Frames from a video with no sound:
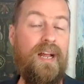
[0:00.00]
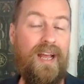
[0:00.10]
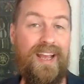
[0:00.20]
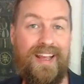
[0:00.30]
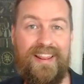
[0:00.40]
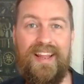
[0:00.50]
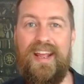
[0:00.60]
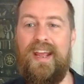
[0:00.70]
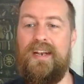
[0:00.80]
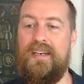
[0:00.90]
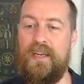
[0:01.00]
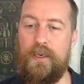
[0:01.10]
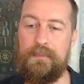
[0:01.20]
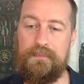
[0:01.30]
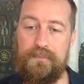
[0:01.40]
in the end
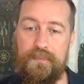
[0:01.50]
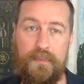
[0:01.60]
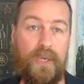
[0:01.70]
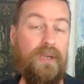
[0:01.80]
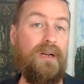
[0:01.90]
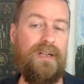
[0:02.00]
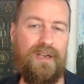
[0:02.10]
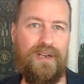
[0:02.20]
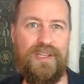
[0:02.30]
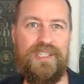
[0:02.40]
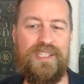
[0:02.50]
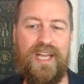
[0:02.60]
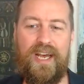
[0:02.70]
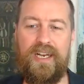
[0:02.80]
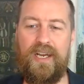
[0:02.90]
here. But let's
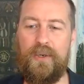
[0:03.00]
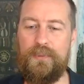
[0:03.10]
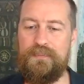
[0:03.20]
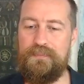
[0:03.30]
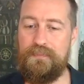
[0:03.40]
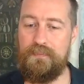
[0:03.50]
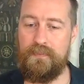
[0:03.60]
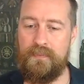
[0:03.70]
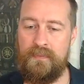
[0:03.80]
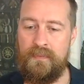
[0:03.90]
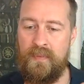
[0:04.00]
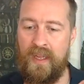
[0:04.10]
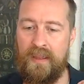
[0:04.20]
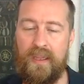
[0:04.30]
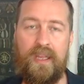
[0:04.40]
start out.
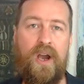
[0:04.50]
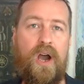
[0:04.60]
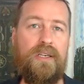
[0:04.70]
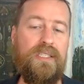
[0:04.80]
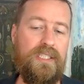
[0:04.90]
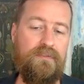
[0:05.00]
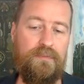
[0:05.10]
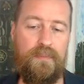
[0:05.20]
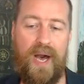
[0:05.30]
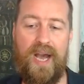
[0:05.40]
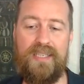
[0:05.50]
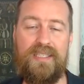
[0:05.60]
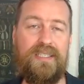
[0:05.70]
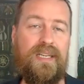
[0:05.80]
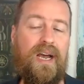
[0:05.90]
The cognitive
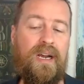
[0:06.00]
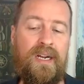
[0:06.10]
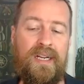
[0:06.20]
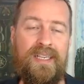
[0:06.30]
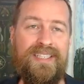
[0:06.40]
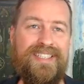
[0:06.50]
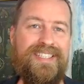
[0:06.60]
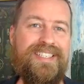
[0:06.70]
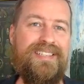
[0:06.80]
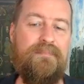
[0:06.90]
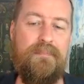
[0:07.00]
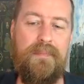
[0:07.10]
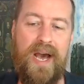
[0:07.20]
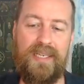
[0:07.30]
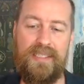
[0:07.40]
biases are
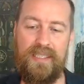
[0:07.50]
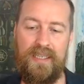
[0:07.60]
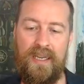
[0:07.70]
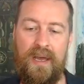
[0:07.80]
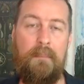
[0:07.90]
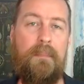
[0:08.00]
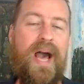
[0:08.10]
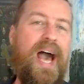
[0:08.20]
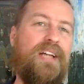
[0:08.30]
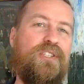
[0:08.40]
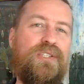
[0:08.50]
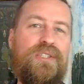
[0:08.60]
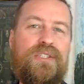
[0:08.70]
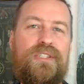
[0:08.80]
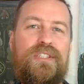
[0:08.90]
systematic
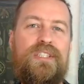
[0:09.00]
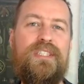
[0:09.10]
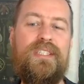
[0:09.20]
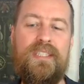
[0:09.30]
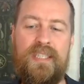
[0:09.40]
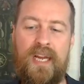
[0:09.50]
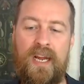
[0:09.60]
patterns